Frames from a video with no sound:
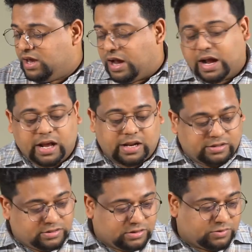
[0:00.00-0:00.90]

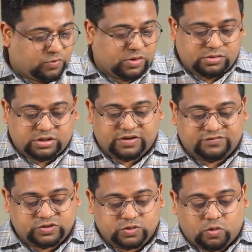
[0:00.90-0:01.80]
and will
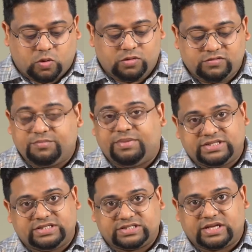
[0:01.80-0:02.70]
gives you all of the
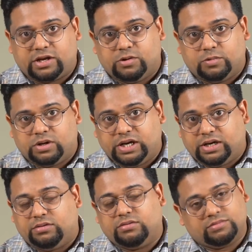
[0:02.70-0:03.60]
basics that you would
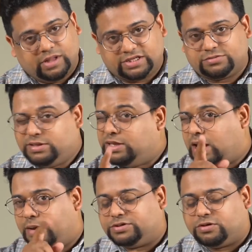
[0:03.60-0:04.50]
need. That's why
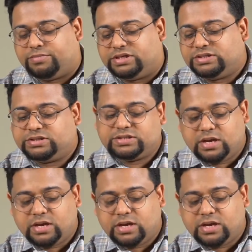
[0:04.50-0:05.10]
Amazon Basics.